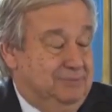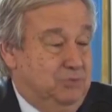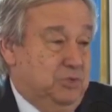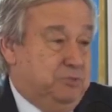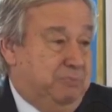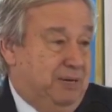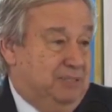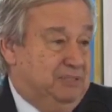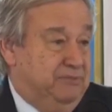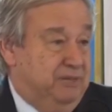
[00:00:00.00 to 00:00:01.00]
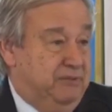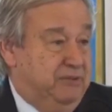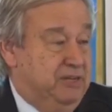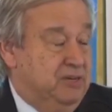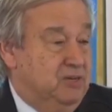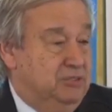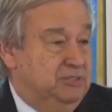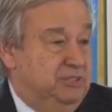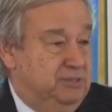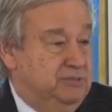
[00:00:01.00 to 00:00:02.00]
was part of an African
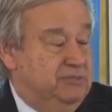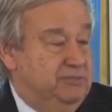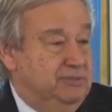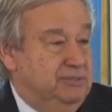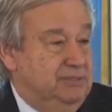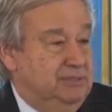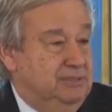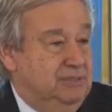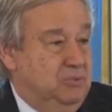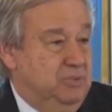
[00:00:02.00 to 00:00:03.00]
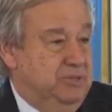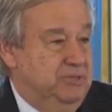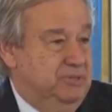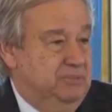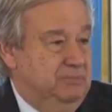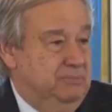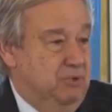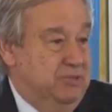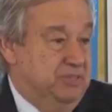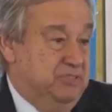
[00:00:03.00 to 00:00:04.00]
continent with
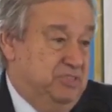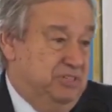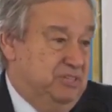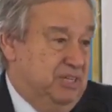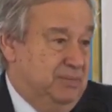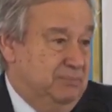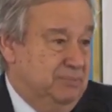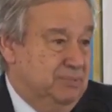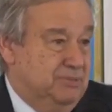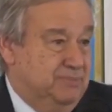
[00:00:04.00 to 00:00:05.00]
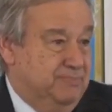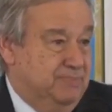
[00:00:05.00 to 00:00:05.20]
more than three times,